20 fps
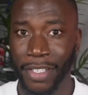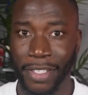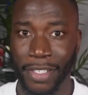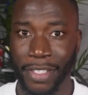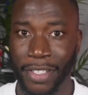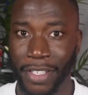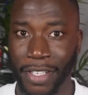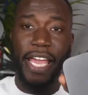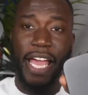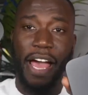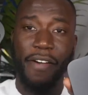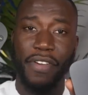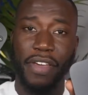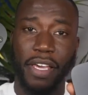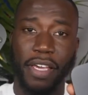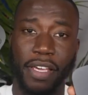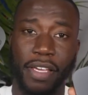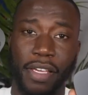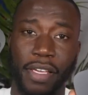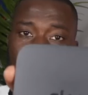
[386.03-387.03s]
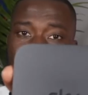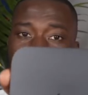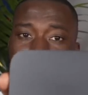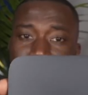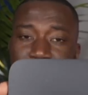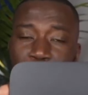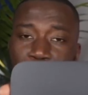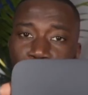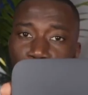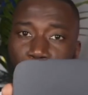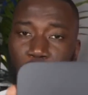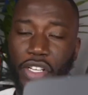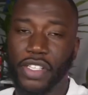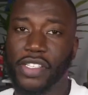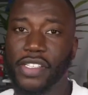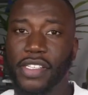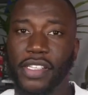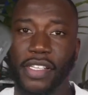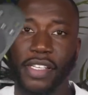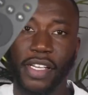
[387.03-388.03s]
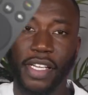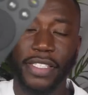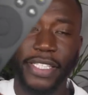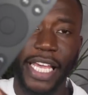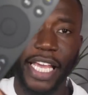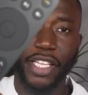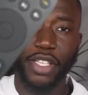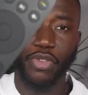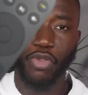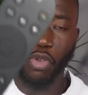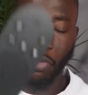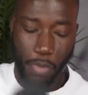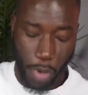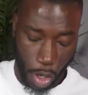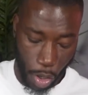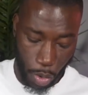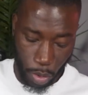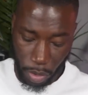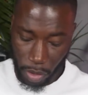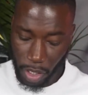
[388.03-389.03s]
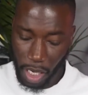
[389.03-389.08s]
And there you have it. There's the box, there's the remote,